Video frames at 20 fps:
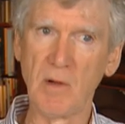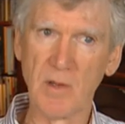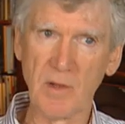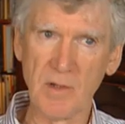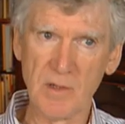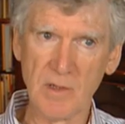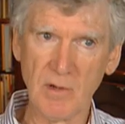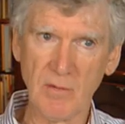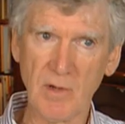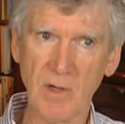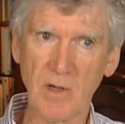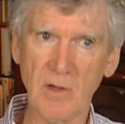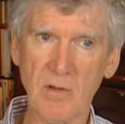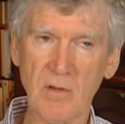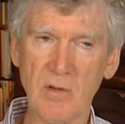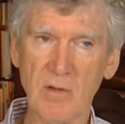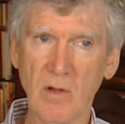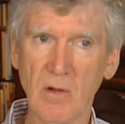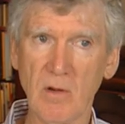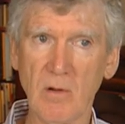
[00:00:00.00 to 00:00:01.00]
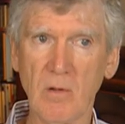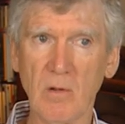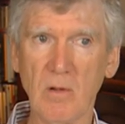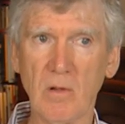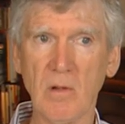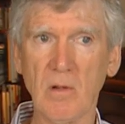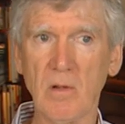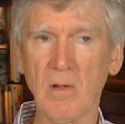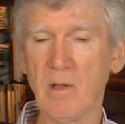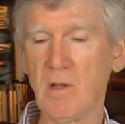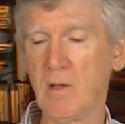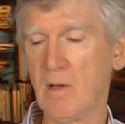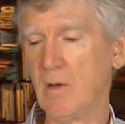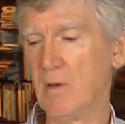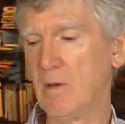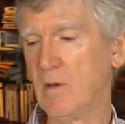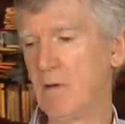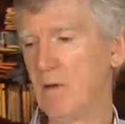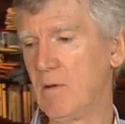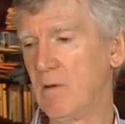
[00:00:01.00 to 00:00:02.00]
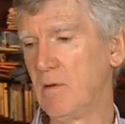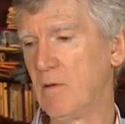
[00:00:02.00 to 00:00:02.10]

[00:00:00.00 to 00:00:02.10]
of the 17th Dole and